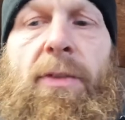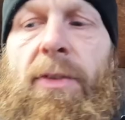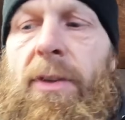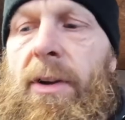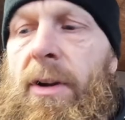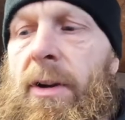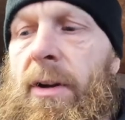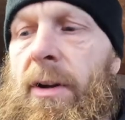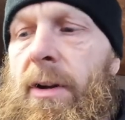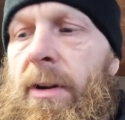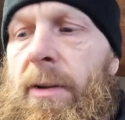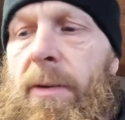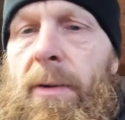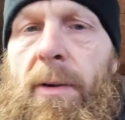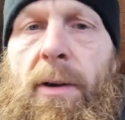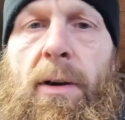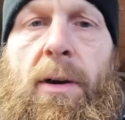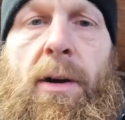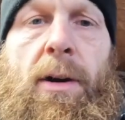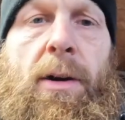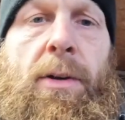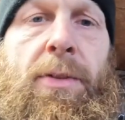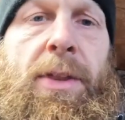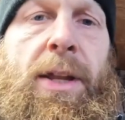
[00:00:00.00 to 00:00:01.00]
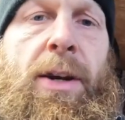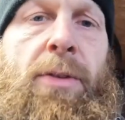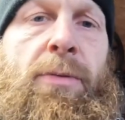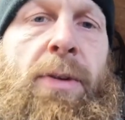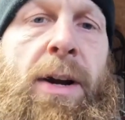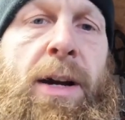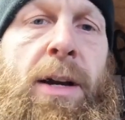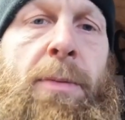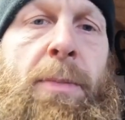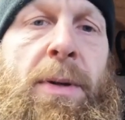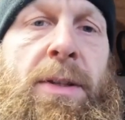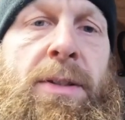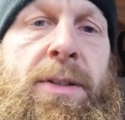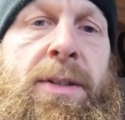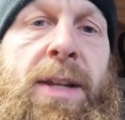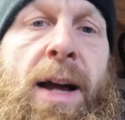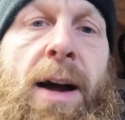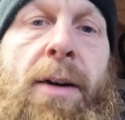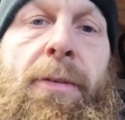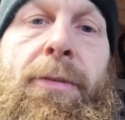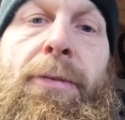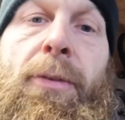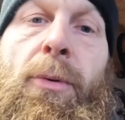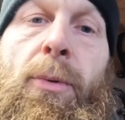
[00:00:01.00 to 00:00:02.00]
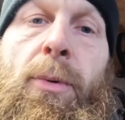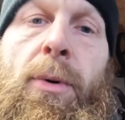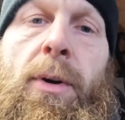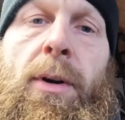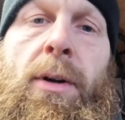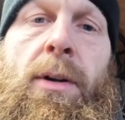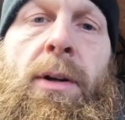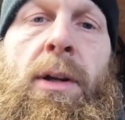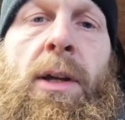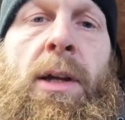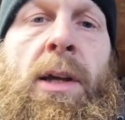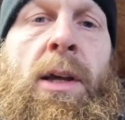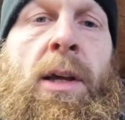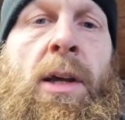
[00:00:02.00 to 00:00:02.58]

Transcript: on there uh, that it recommends dot four.